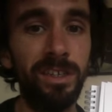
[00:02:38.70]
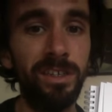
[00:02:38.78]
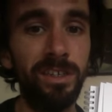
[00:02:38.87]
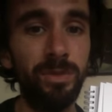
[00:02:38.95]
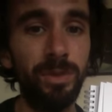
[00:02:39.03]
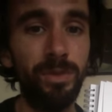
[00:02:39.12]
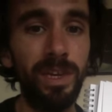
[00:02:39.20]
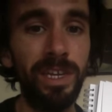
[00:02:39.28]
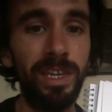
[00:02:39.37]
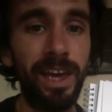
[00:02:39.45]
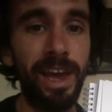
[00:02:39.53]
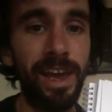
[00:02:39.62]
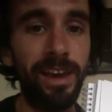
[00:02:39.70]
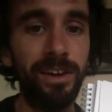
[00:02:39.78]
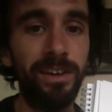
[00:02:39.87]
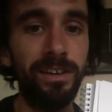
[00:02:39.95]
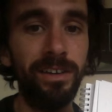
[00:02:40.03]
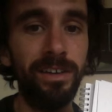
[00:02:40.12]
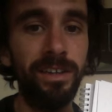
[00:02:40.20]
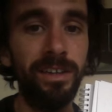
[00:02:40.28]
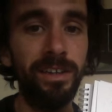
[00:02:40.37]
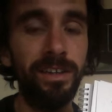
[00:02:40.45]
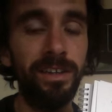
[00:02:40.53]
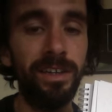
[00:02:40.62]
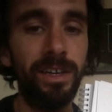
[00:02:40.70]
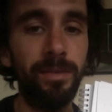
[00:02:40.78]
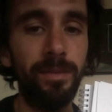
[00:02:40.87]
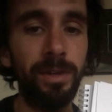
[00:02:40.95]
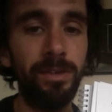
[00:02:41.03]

Do we really care about